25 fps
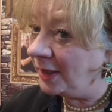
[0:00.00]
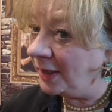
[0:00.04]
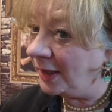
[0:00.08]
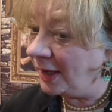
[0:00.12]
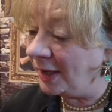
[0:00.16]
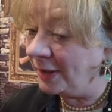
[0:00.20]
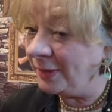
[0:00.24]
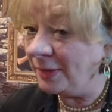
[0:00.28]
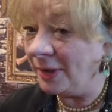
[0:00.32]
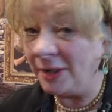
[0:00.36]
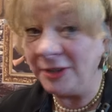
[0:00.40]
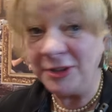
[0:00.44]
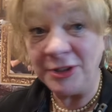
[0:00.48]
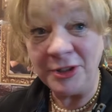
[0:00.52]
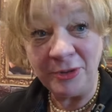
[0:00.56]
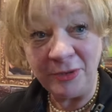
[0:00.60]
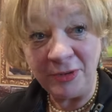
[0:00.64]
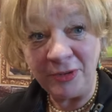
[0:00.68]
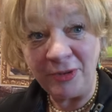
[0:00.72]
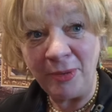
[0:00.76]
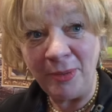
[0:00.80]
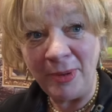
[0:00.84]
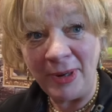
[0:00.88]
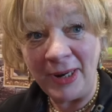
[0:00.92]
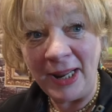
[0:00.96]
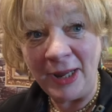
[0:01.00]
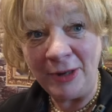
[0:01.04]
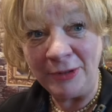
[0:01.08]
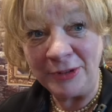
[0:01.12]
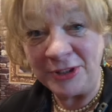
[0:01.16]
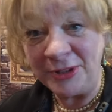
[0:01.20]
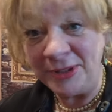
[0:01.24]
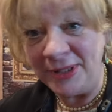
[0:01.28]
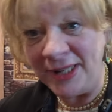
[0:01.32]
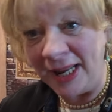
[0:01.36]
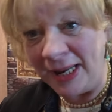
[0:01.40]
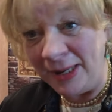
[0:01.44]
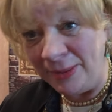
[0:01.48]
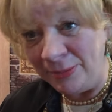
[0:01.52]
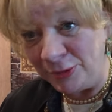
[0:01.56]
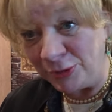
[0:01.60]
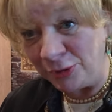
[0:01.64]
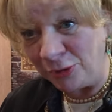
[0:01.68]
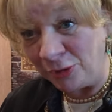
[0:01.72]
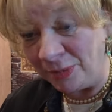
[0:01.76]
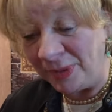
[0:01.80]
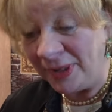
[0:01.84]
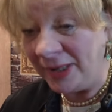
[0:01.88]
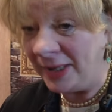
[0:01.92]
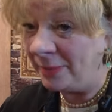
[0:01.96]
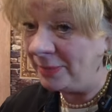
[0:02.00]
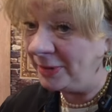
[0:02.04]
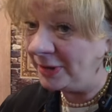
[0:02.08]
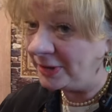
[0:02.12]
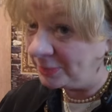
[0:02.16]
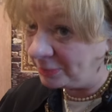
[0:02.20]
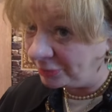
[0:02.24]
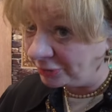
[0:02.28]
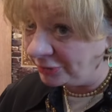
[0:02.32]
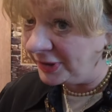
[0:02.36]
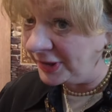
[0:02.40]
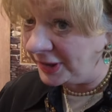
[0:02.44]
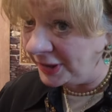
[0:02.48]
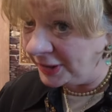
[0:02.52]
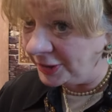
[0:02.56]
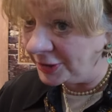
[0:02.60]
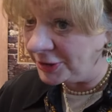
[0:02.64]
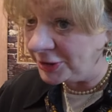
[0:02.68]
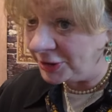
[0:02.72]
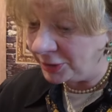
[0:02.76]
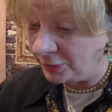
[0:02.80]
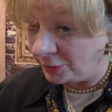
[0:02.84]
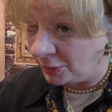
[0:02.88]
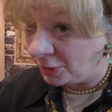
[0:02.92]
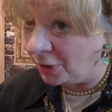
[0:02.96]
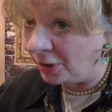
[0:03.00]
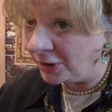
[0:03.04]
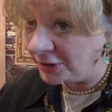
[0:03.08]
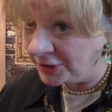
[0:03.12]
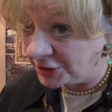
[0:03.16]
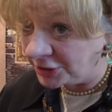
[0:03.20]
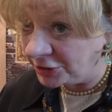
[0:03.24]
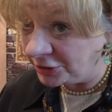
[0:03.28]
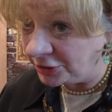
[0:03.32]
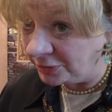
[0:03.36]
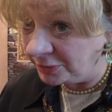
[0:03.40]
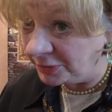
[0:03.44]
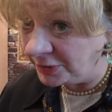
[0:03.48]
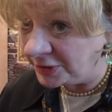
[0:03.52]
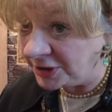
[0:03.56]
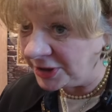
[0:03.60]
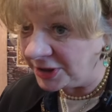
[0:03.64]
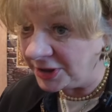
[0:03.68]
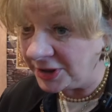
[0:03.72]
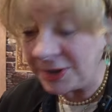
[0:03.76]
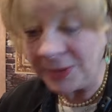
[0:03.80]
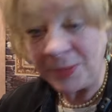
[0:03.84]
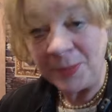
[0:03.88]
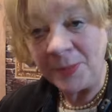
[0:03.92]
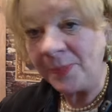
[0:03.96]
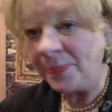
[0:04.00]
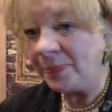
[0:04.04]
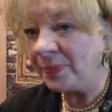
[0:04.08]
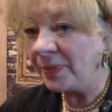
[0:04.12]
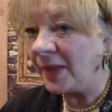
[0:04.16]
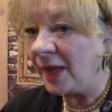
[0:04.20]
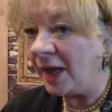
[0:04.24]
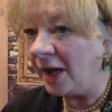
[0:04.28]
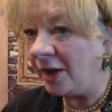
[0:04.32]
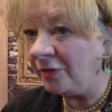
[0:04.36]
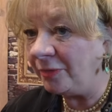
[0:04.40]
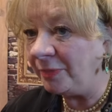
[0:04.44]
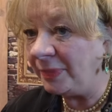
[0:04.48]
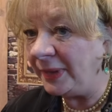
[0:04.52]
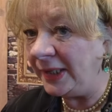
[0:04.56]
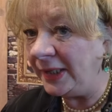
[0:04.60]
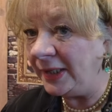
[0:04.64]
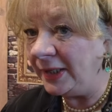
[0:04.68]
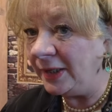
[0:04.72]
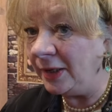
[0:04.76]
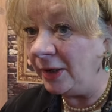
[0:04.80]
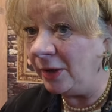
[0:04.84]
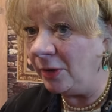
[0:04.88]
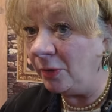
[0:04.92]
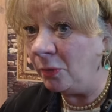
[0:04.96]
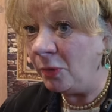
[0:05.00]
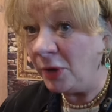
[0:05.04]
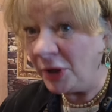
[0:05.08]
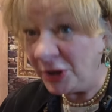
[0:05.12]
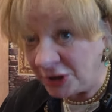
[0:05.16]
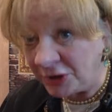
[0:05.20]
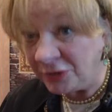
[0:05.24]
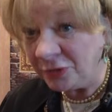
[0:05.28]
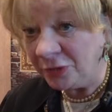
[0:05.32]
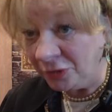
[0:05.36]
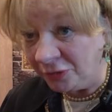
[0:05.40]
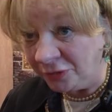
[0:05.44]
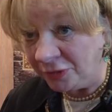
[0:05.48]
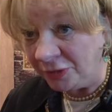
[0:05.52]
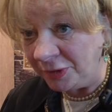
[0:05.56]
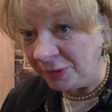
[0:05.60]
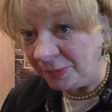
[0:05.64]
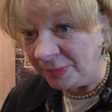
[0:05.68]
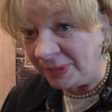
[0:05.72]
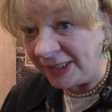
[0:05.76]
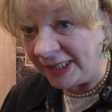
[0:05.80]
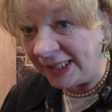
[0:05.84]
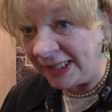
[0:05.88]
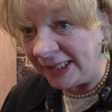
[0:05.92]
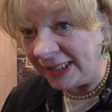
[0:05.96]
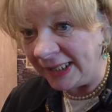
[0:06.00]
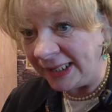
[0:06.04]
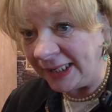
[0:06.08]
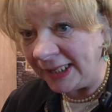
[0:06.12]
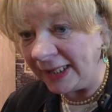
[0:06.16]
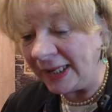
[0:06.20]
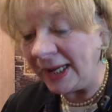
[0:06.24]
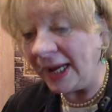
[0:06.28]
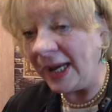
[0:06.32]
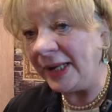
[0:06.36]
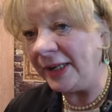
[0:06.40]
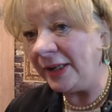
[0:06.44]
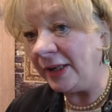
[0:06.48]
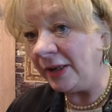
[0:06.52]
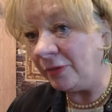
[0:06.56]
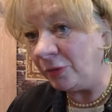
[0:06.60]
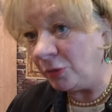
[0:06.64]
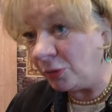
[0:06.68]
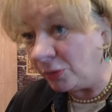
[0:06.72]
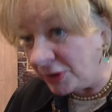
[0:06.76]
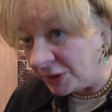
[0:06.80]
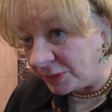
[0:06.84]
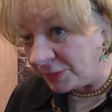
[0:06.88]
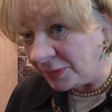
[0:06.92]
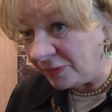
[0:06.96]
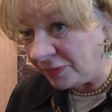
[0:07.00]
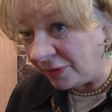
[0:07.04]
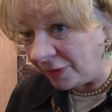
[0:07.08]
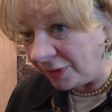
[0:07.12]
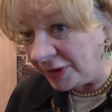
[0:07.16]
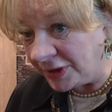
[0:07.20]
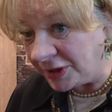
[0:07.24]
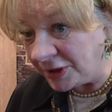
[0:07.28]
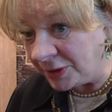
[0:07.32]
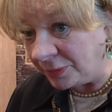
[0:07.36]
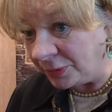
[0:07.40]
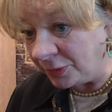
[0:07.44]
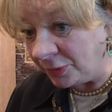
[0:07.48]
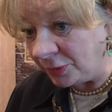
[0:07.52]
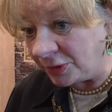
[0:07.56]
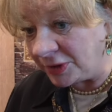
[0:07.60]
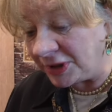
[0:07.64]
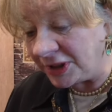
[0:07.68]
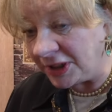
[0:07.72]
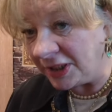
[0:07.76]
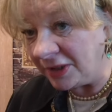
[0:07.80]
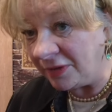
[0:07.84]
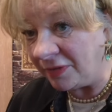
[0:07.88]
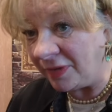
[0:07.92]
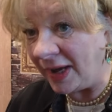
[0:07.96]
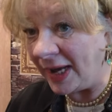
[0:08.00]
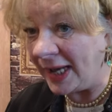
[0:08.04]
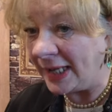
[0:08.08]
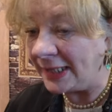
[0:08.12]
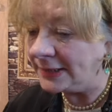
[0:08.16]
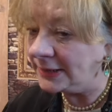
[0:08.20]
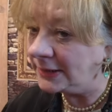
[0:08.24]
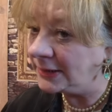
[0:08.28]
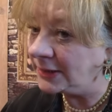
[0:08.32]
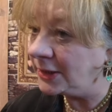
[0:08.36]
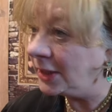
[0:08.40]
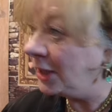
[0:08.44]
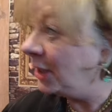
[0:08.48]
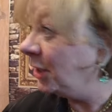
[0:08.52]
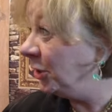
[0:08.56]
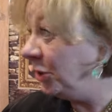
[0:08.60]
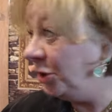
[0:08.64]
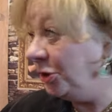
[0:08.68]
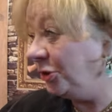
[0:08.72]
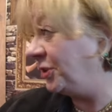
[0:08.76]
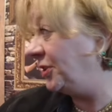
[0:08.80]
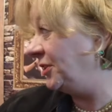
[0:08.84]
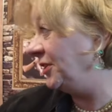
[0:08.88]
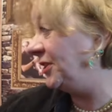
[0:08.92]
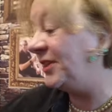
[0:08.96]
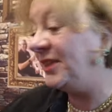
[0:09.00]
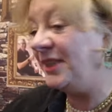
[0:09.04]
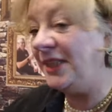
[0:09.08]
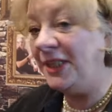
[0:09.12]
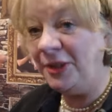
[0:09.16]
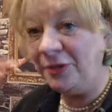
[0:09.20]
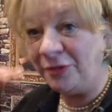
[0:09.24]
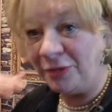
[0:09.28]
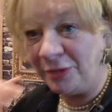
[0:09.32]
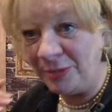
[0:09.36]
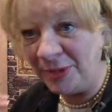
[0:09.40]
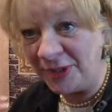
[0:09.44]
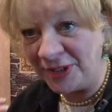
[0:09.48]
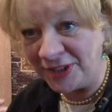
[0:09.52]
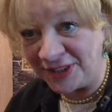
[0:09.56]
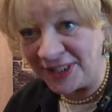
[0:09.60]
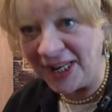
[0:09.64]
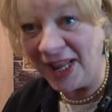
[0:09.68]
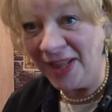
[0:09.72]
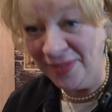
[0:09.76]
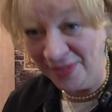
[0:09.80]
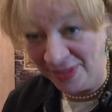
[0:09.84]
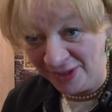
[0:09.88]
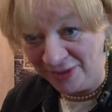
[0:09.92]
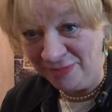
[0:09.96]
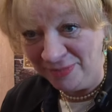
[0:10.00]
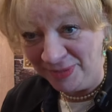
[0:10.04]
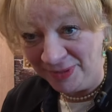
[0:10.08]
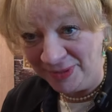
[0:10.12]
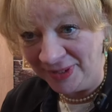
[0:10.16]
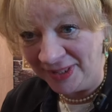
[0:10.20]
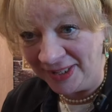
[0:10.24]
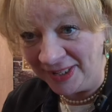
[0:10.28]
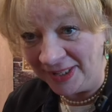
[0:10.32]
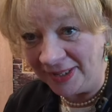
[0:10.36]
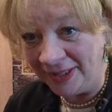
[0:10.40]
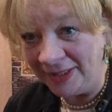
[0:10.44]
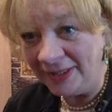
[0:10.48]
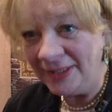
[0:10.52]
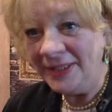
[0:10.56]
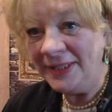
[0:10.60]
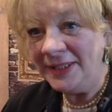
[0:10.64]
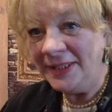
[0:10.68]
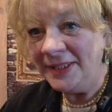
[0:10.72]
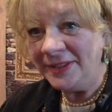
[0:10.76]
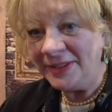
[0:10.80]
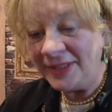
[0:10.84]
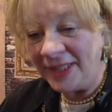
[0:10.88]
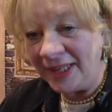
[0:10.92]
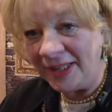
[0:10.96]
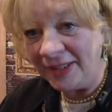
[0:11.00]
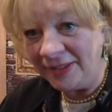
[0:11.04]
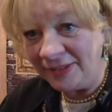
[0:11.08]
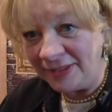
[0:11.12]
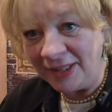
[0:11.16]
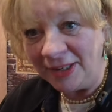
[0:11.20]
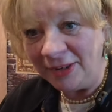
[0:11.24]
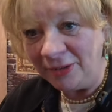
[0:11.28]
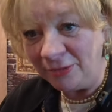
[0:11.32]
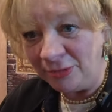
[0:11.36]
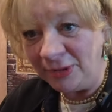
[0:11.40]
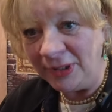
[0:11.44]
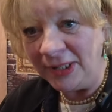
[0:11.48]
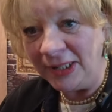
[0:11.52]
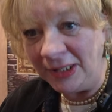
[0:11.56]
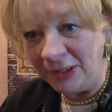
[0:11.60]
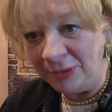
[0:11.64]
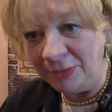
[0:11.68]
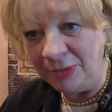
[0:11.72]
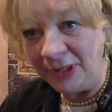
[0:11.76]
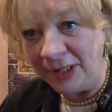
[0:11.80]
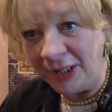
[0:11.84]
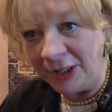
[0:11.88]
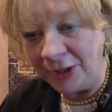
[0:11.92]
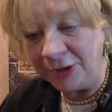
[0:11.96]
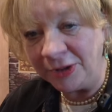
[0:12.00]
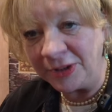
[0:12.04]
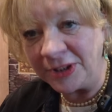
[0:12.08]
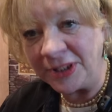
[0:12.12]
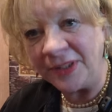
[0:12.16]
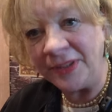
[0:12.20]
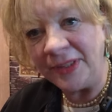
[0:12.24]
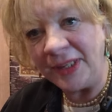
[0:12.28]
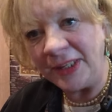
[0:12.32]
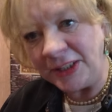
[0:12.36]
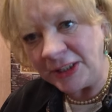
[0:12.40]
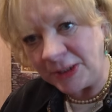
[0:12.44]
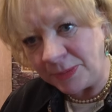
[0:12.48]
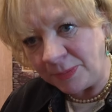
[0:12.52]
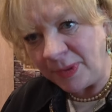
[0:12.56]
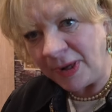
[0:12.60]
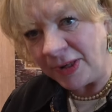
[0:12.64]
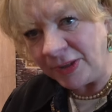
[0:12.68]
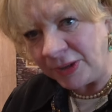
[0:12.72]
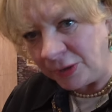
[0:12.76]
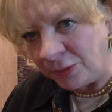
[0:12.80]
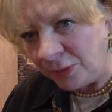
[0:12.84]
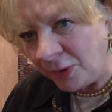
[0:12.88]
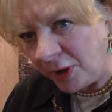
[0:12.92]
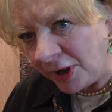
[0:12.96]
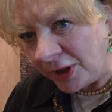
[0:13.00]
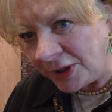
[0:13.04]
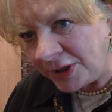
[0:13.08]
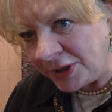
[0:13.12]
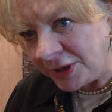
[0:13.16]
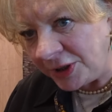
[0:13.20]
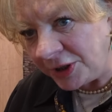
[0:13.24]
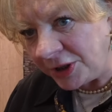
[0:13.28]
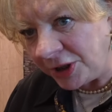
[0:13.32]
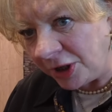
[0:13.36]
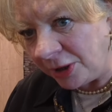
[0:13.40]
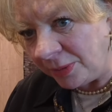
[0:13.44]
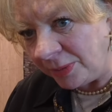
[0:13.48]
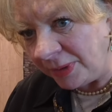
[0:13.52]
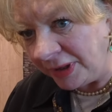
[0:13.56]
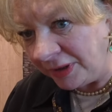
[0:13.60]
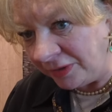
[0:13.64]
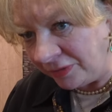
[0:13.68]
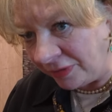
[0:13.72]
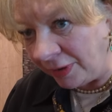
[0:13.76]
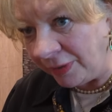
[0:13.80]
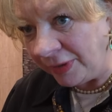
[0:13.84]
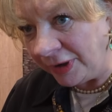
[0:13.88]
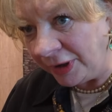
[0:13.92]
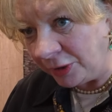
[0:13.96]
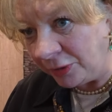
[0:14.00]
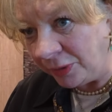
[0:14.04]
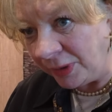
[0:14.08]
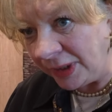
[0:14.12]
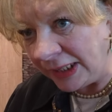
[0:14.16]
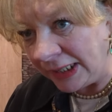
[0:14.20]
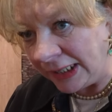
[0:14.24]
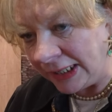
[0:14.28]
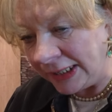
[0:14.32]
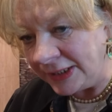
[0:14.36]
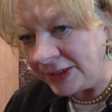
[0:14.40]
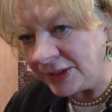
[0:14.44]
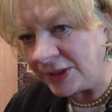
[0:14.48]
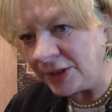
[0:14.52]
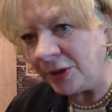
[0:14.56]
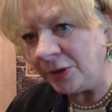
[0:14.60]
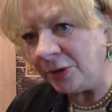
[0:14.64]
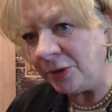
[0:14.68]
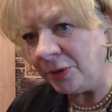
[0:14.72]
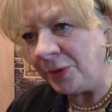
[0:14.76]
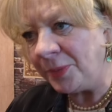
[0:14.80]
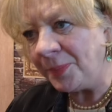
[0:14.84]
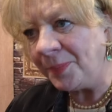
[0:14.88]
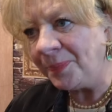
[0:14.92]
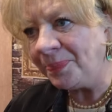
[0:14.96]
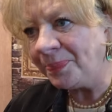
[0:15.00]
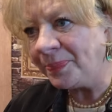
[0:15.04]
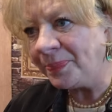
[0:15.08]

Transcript: I don't know whether I'm allowed to name drop here, but Trinius, who are our distributors, have been wonderful from the beginning and have always been very supportive. And you can see from the stand they built here, they're really, really good. And they spread the word in Germany very quickly. So